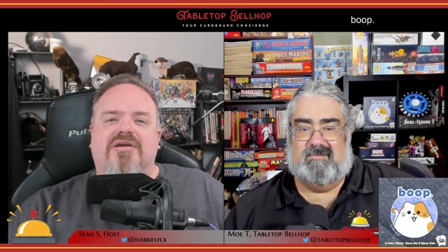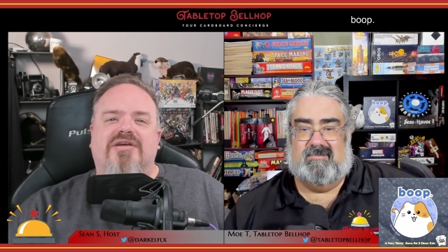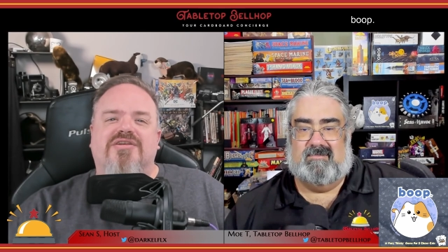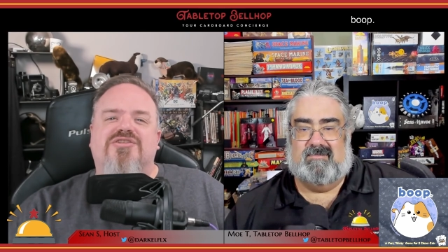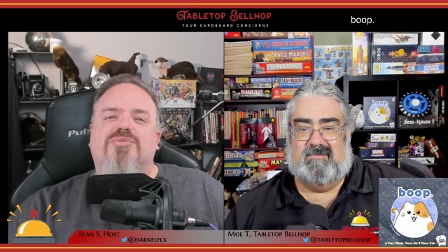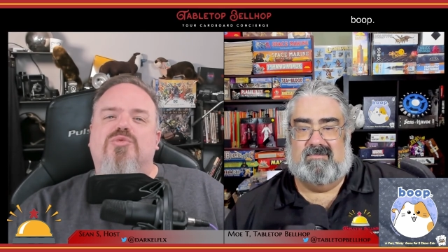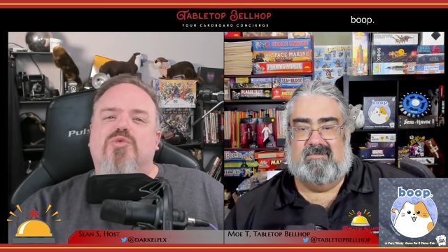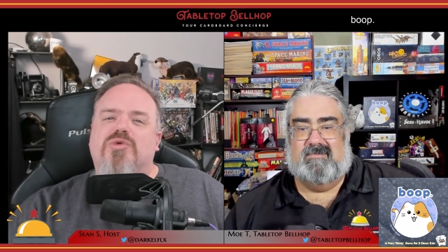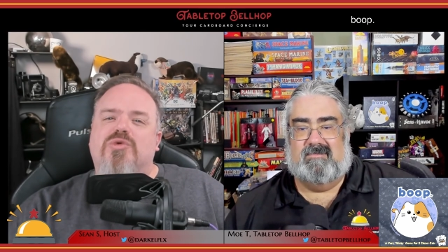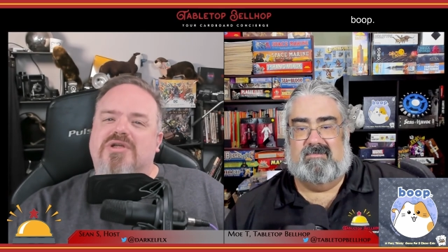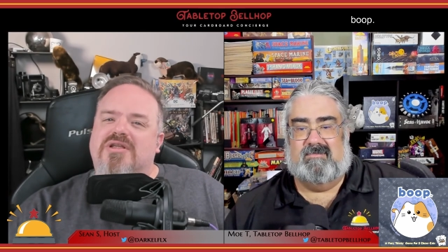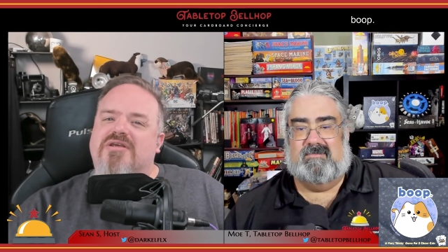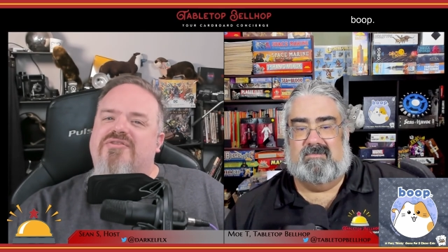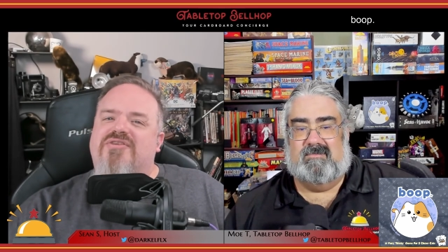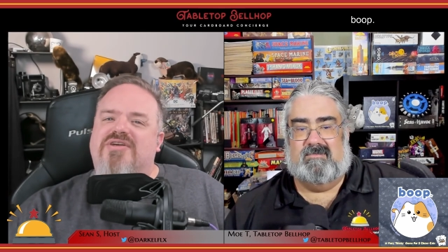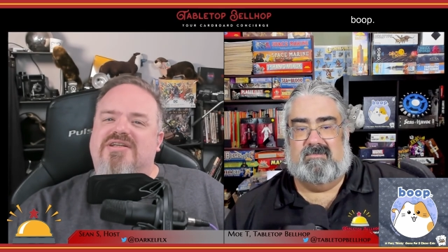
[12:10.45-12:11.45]
Speaker 1: some
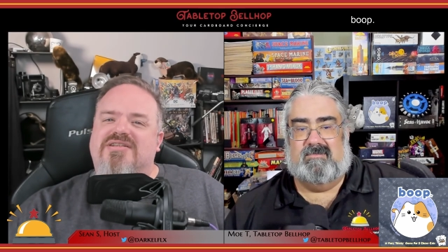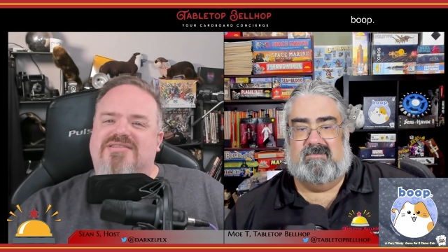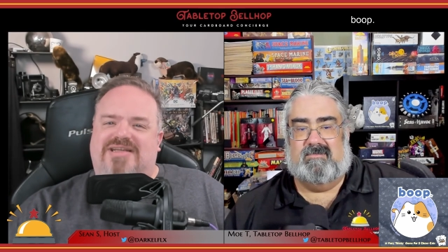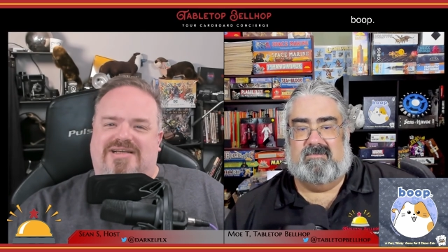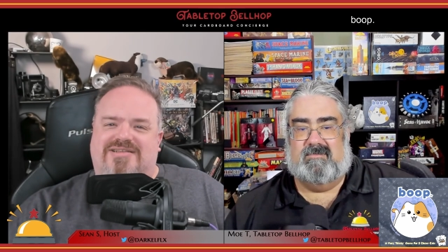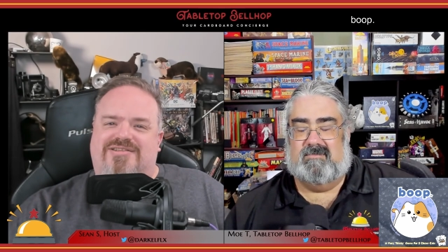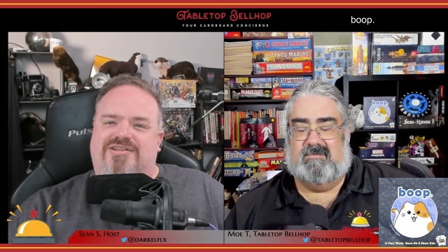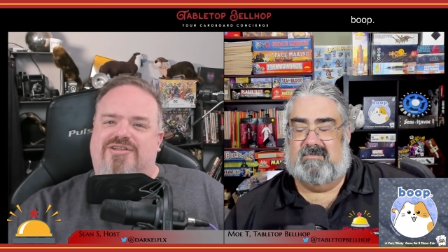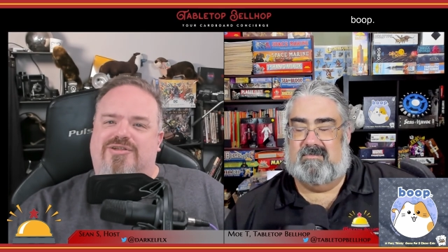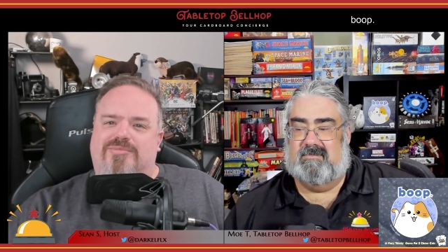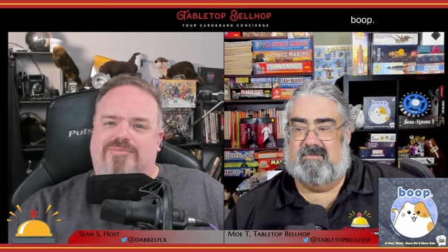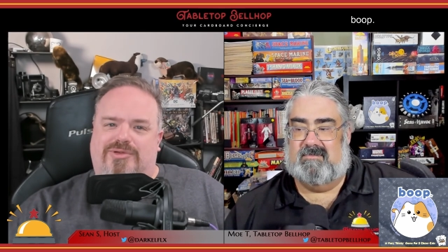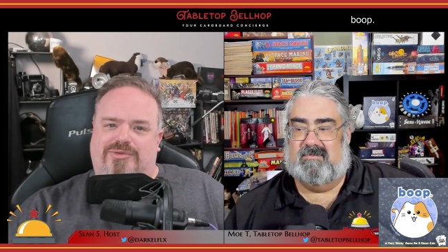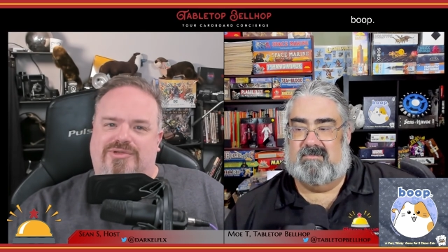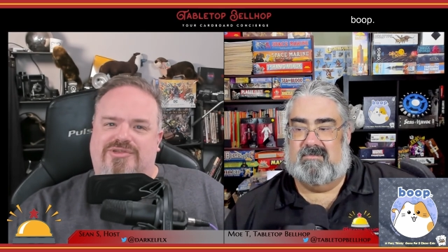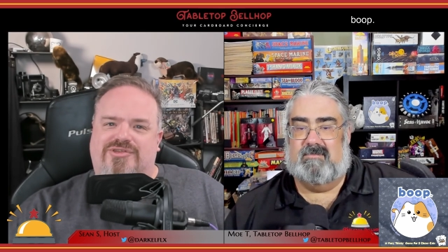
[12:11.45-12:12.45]
really fantastic
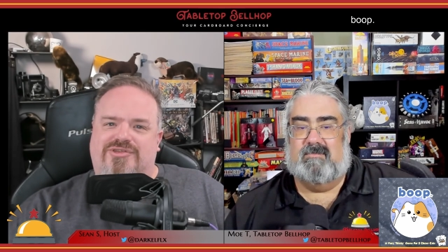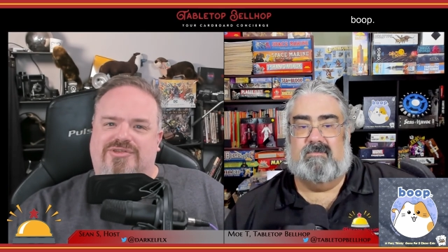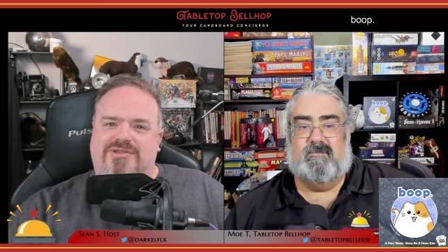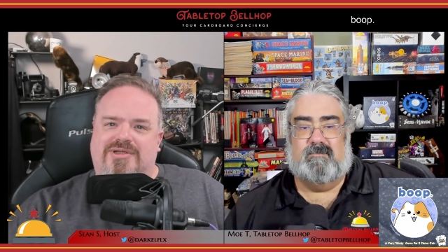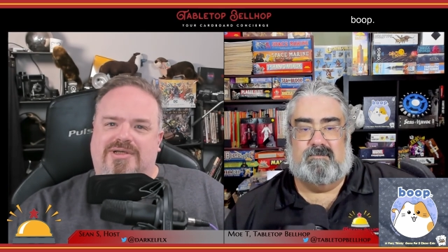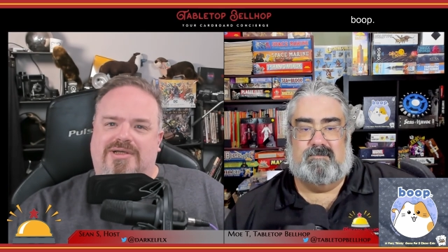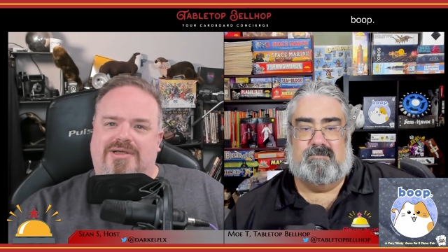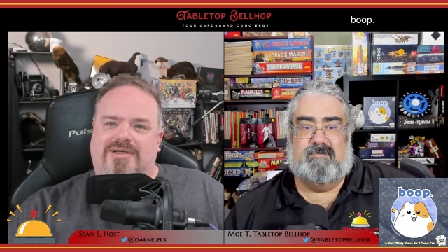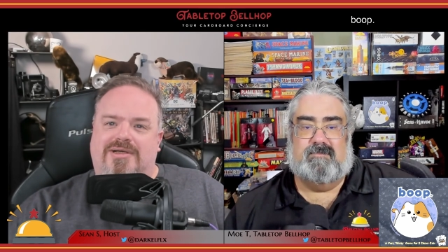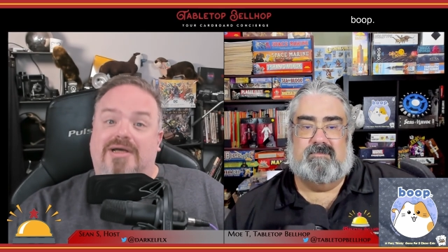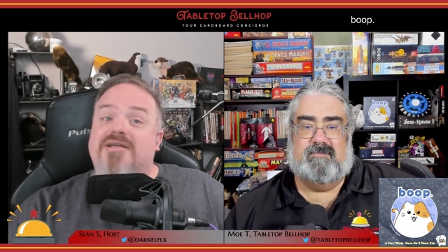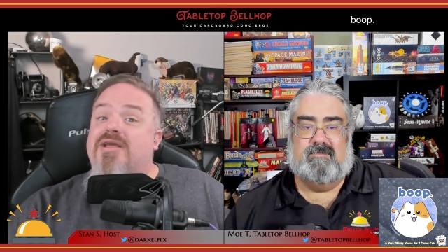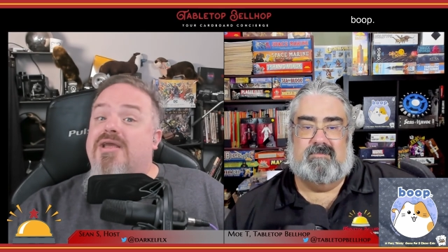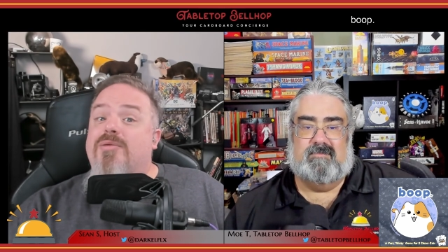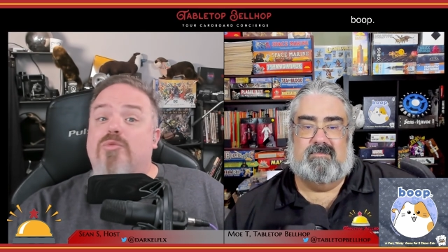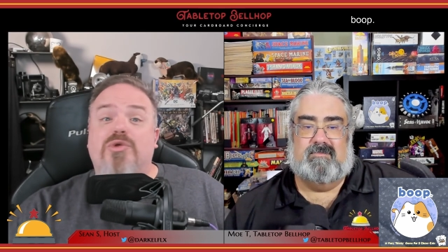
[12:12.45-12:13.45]
components. A
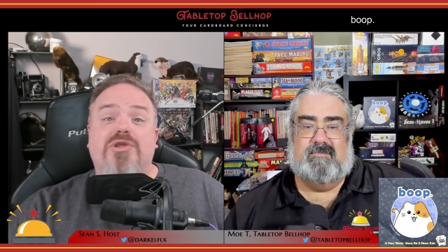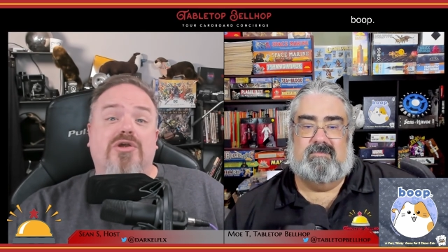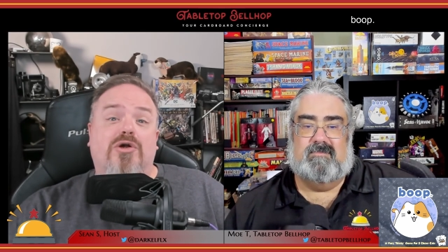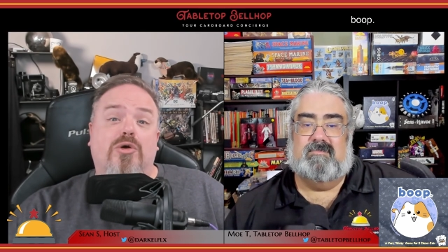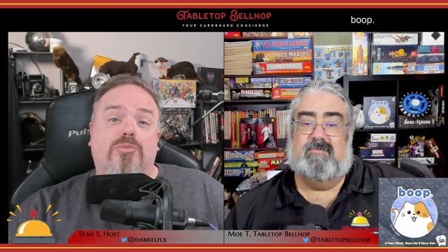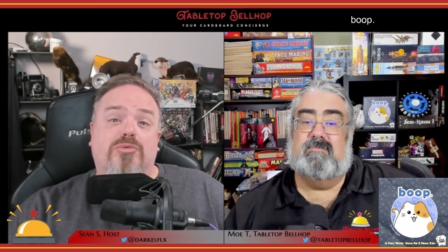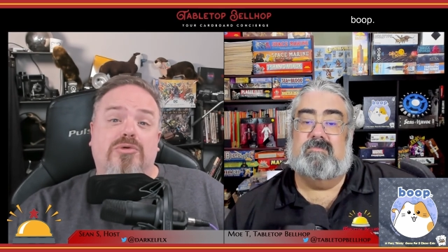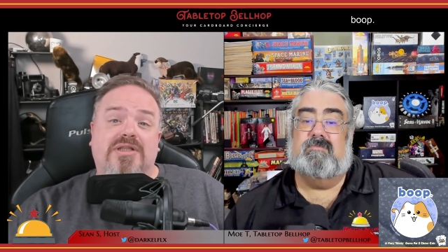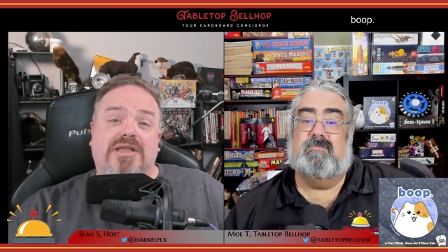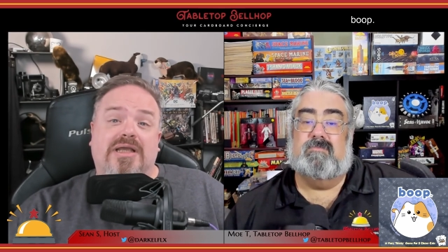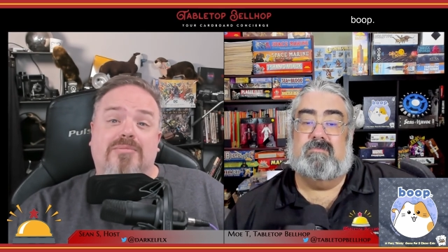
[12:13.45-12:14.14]
game we hope will get